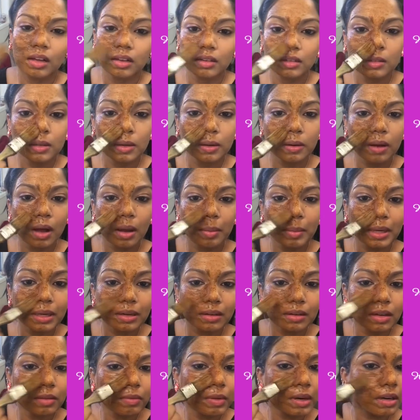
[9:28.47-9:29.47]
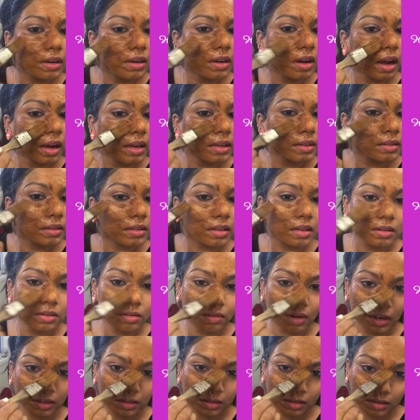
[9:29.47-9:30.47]
so I mean, even guys can
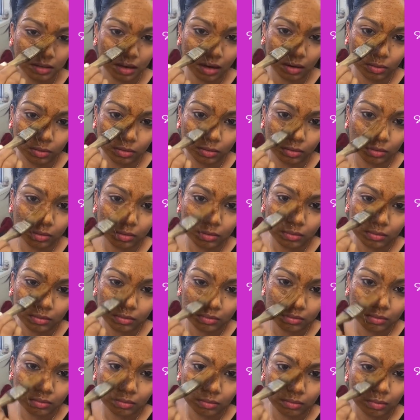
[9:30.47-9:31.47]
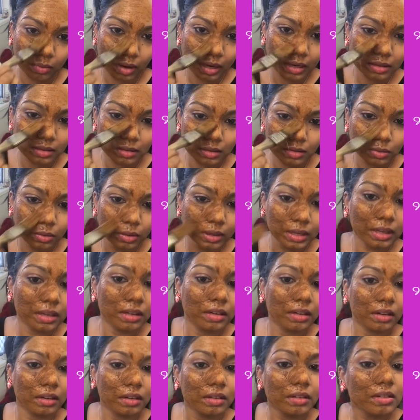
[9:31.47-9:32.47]
try this out, you know. Why is it only
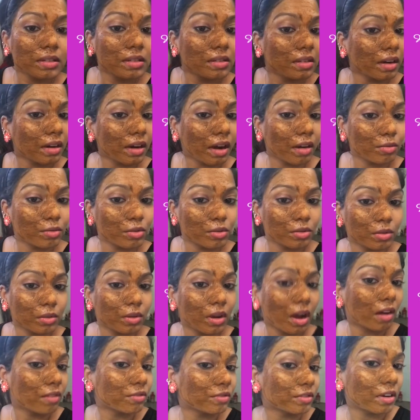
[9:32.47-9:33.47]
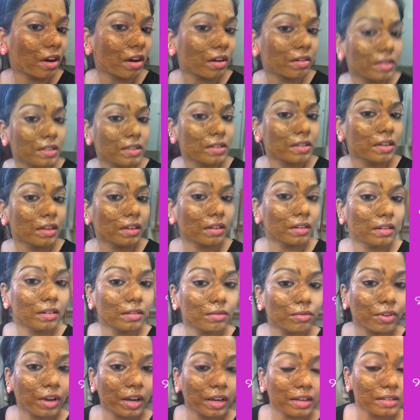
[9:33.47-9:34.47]
girls that have to look after our skin
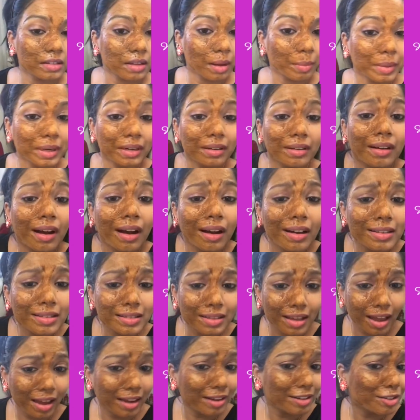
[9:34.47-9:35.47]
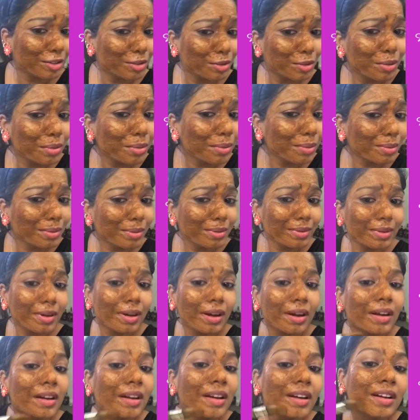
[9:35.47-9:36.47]
and face? I mean, guys age too.
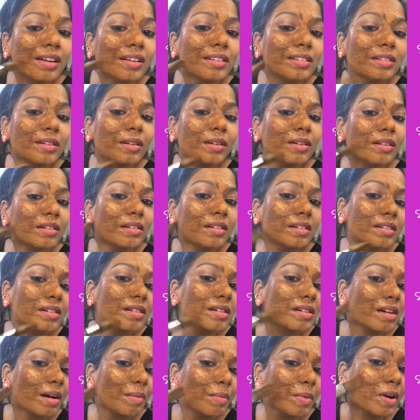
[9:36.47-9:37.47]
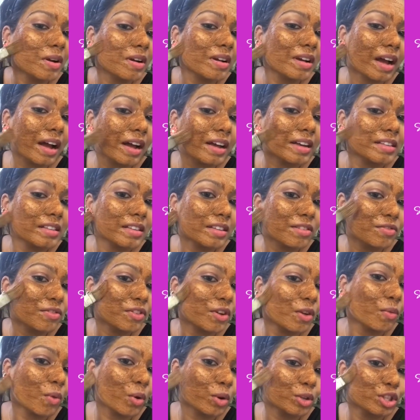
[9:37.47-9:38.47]
So come on guys, if
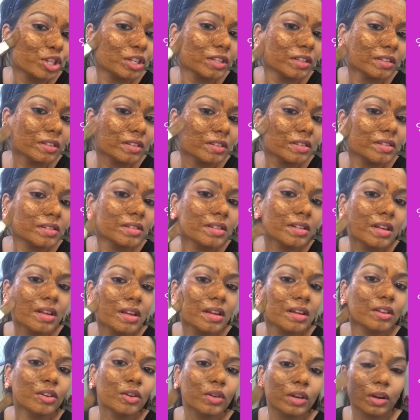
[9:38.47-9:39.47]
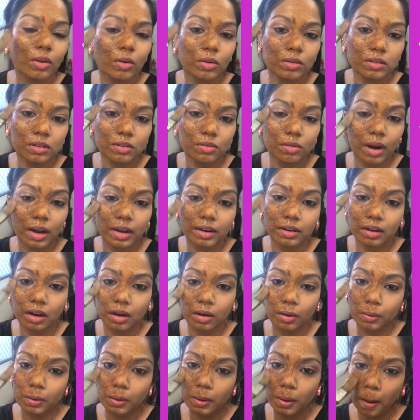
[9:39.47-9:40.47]
you're watching this, you can also try it
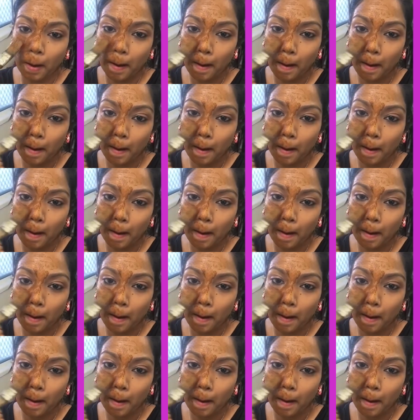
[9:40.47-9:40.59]
out.